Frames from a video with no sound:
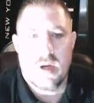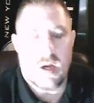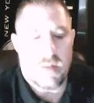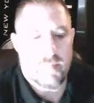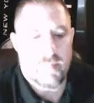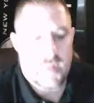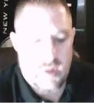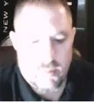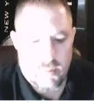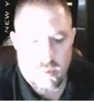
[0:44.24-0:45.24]

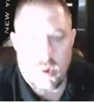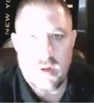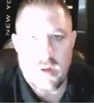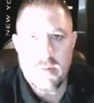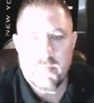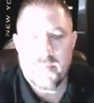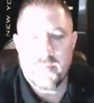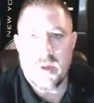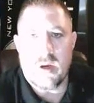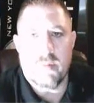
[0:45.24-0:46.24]
Number one,
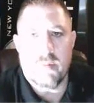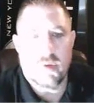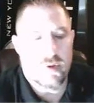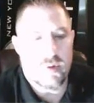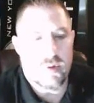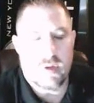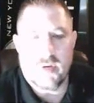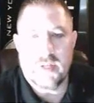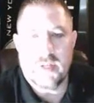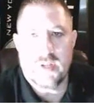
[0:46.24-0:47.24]
you're doing a
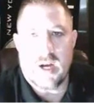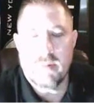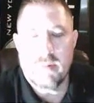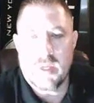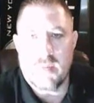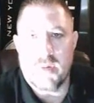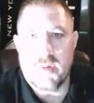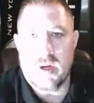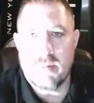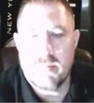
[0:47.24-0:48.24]
great job. Keep
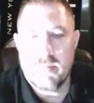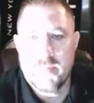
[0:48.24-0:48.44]
it up.